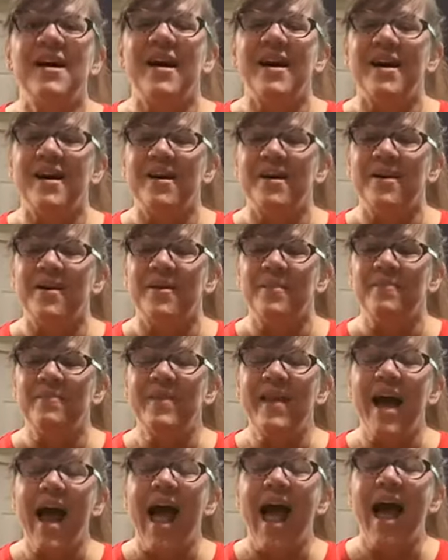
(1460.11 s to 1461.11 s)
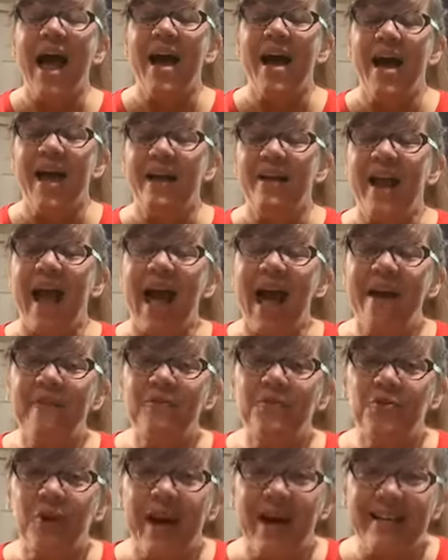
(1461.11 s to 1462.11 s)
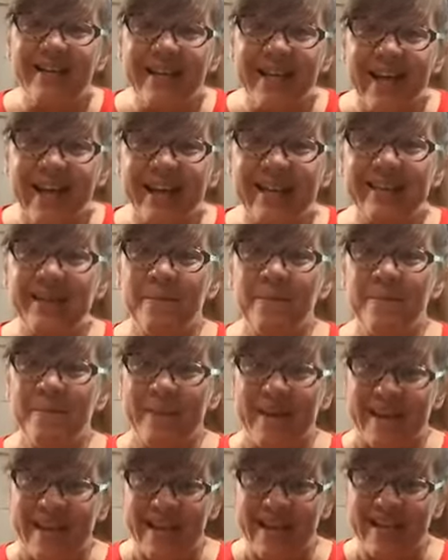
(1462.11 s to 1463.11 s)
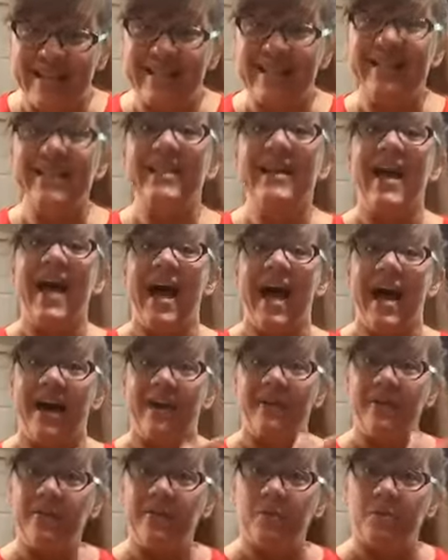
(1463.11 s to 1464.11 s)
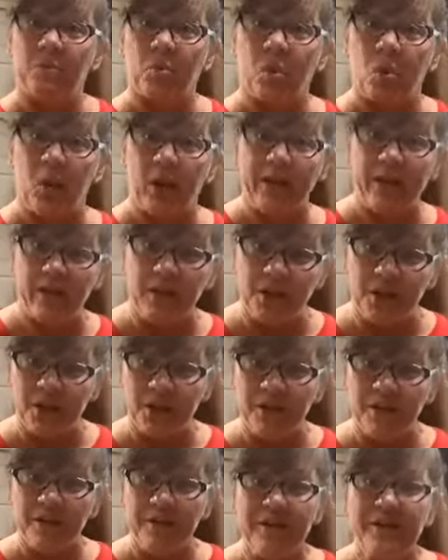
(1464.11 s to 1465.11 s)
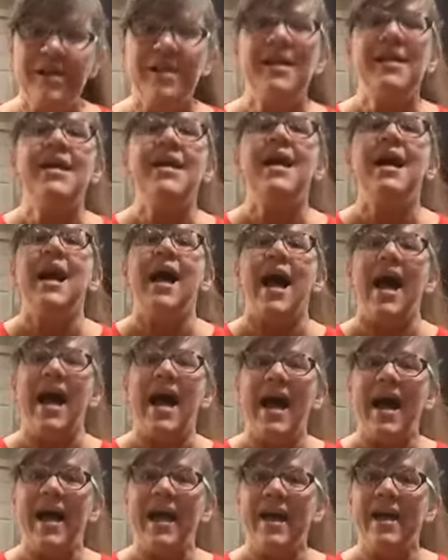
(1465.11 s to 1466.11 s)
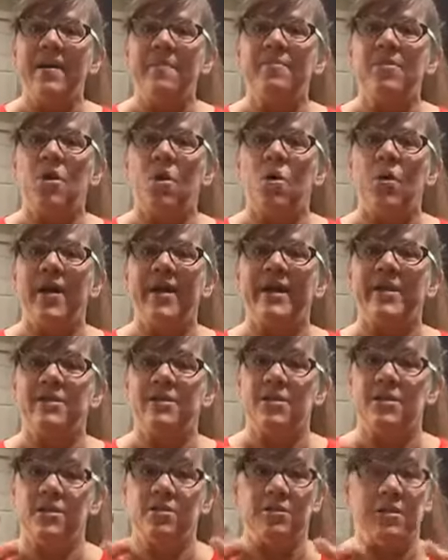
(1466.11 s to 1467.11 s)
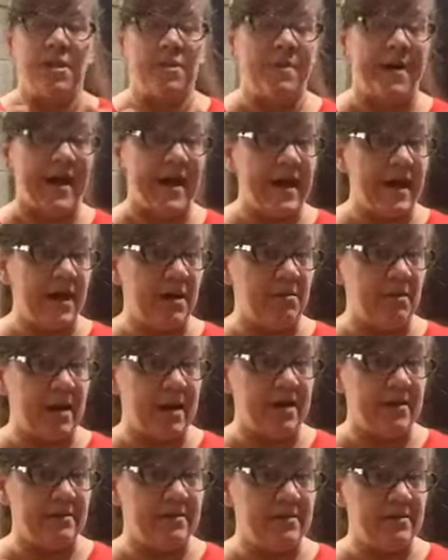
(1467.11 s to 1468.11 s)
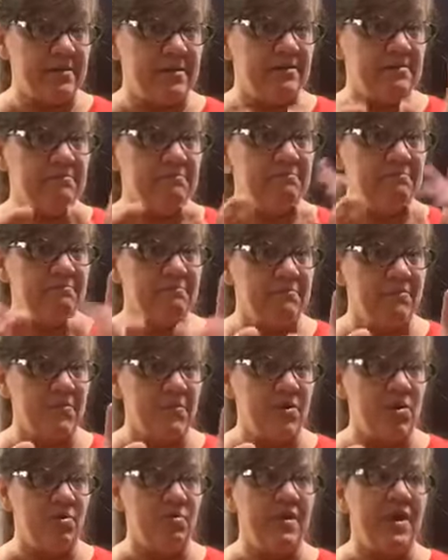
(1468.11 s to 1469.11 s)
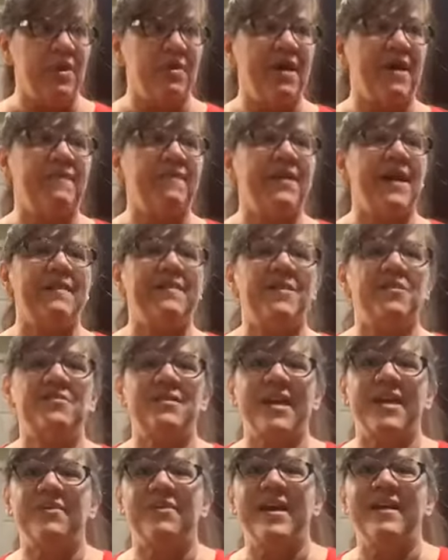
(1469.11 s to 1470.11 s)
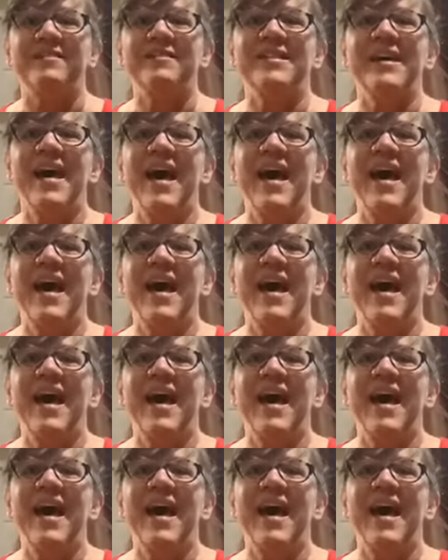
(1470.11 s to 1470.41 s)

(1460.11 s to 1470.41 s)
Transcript: After I take the meat out of the broiler, I am going to, you know my egg rounds. You know I've got those egg rounds.